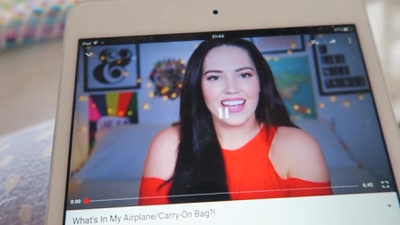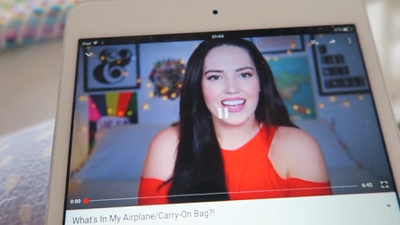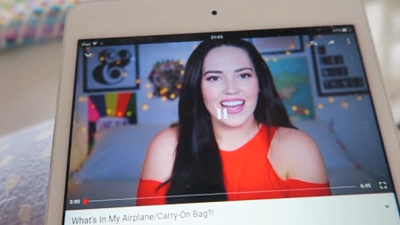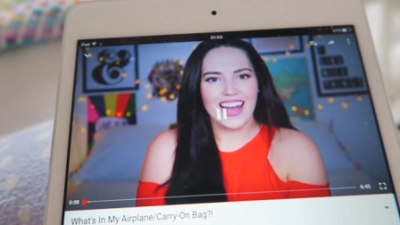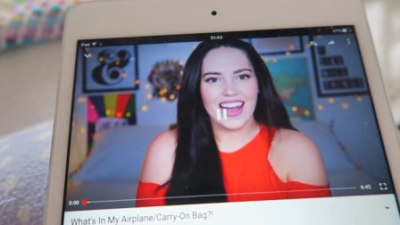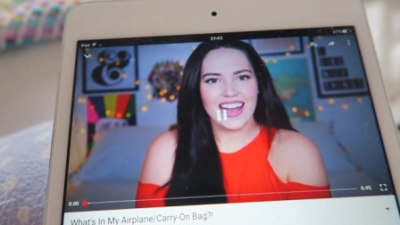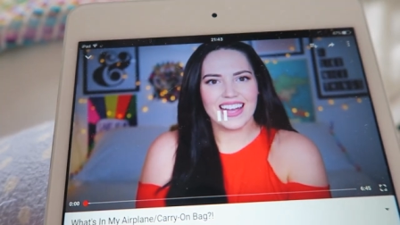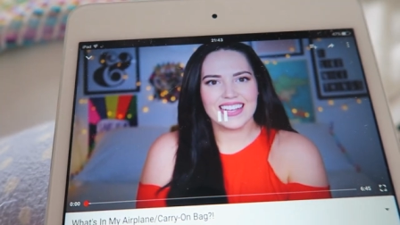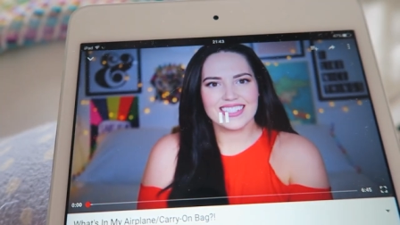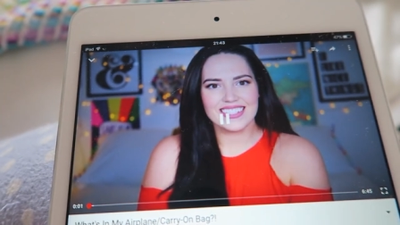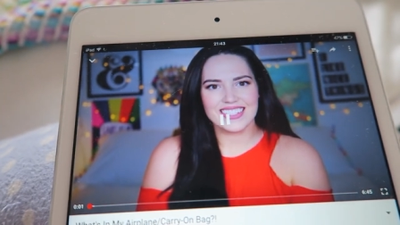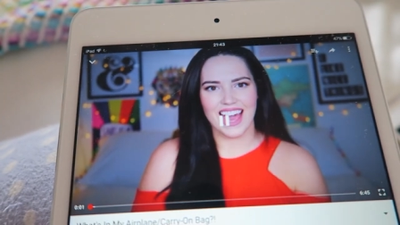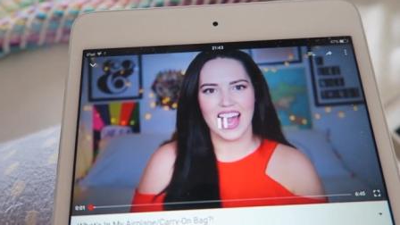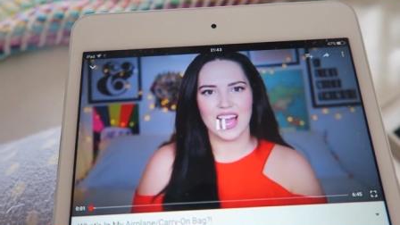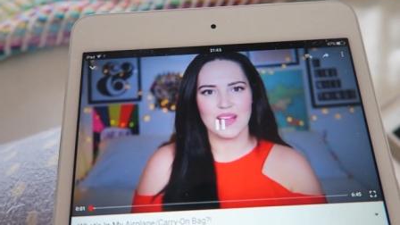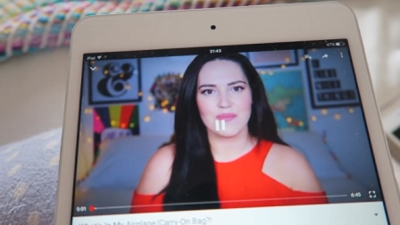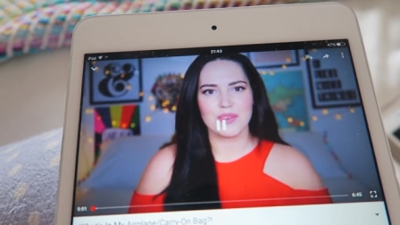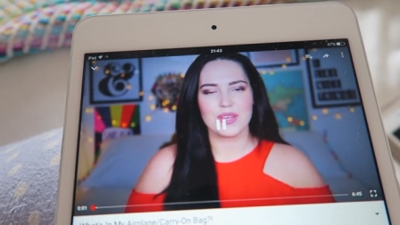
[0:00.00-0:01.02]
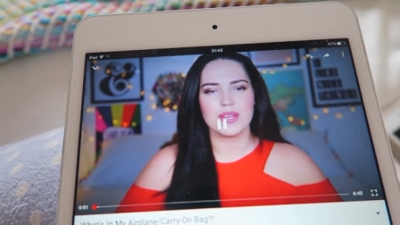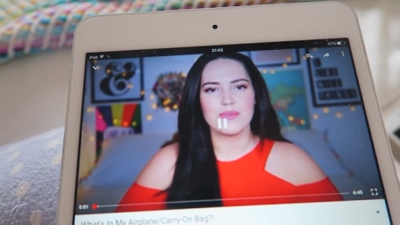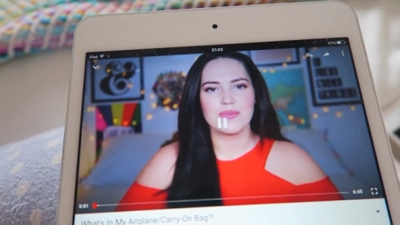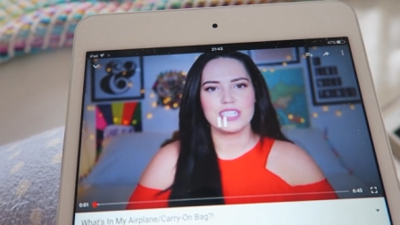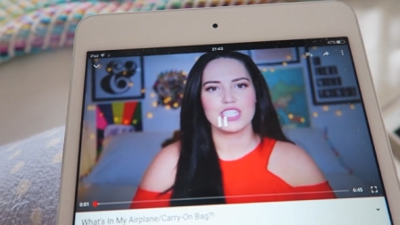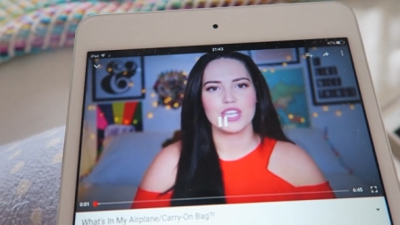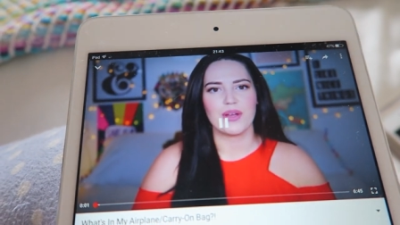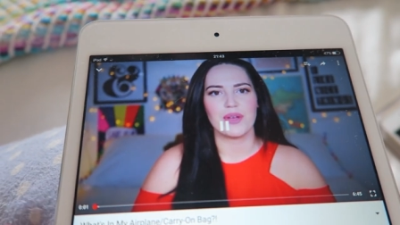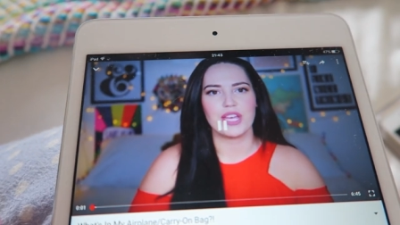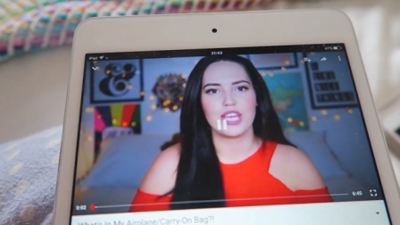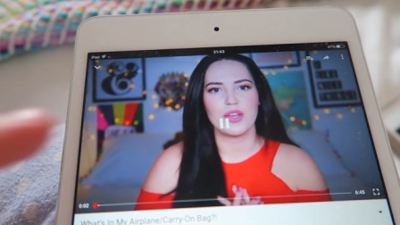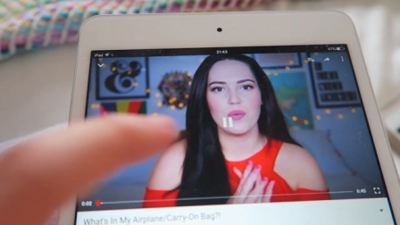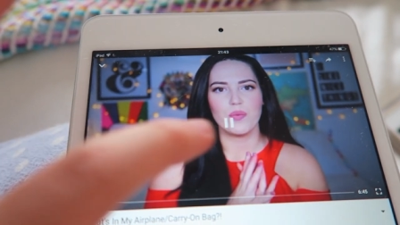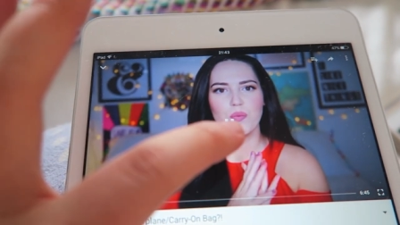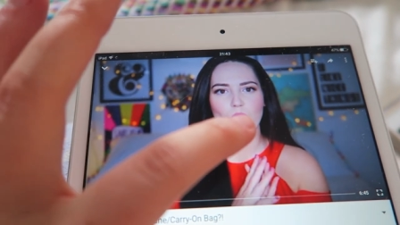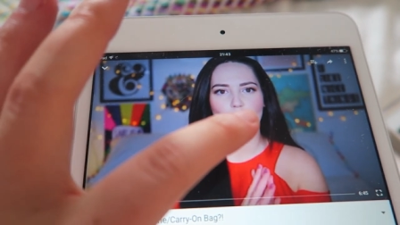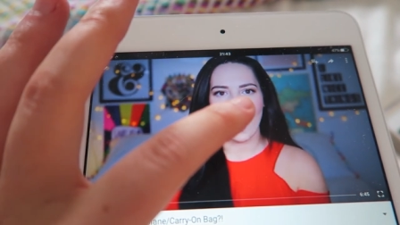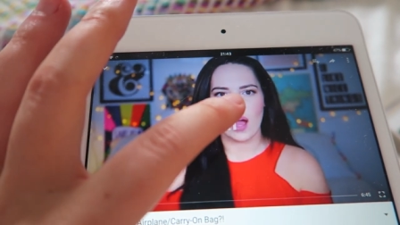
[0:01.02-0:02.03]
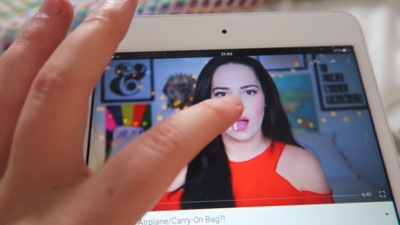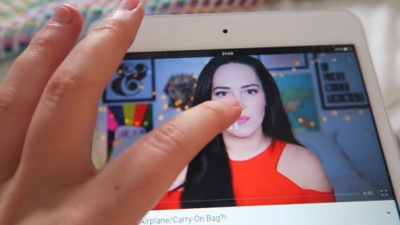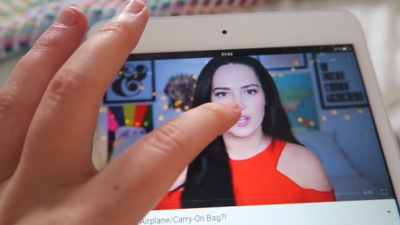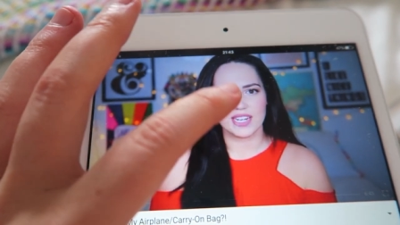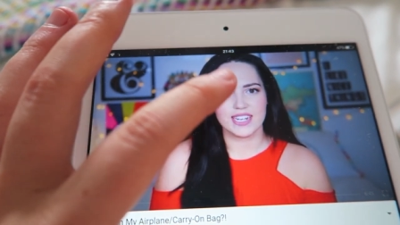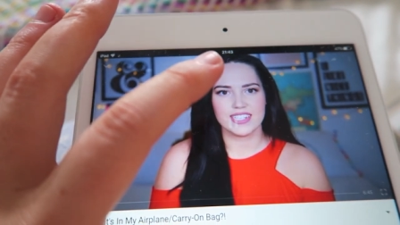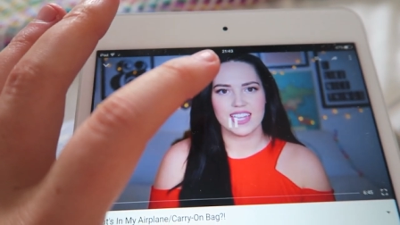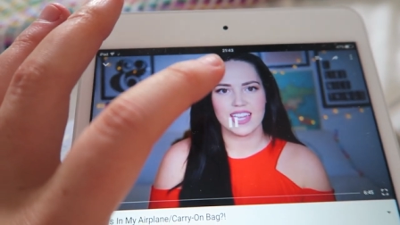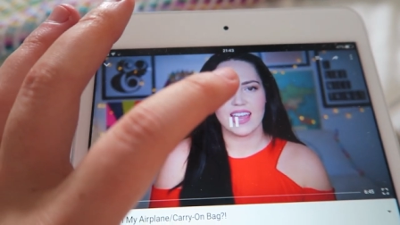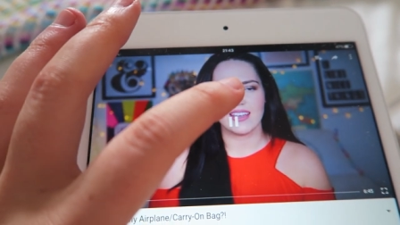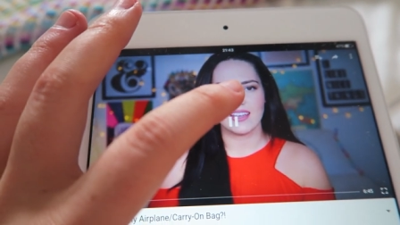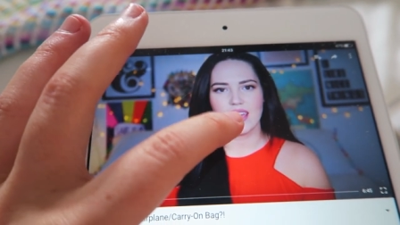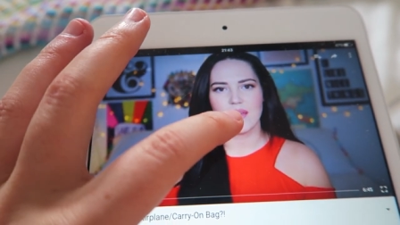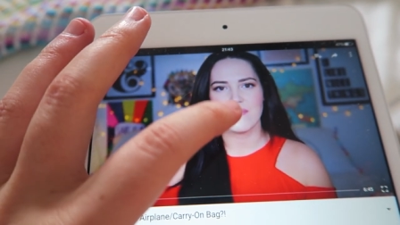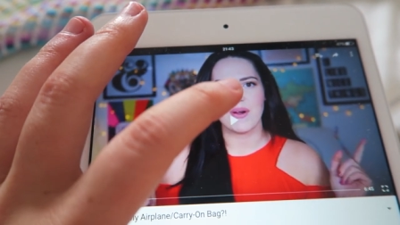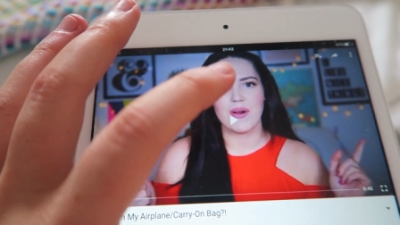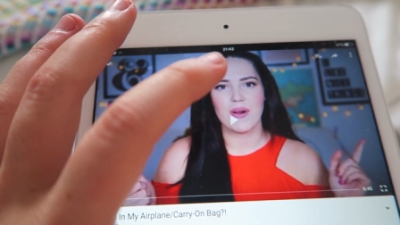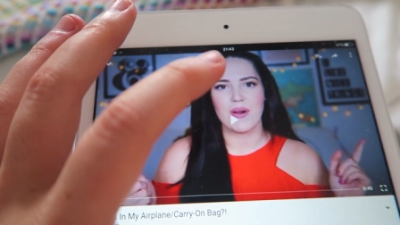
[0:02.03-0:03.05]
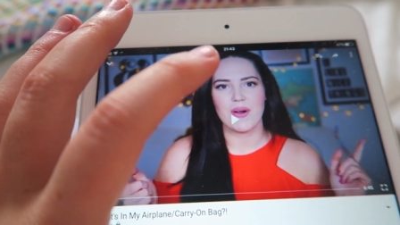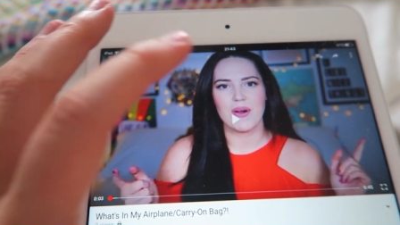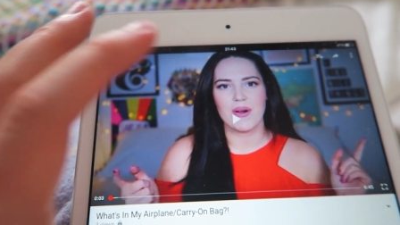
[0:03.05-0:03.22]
Hi guys! Look I'm at it! showing you what I'm going to take in.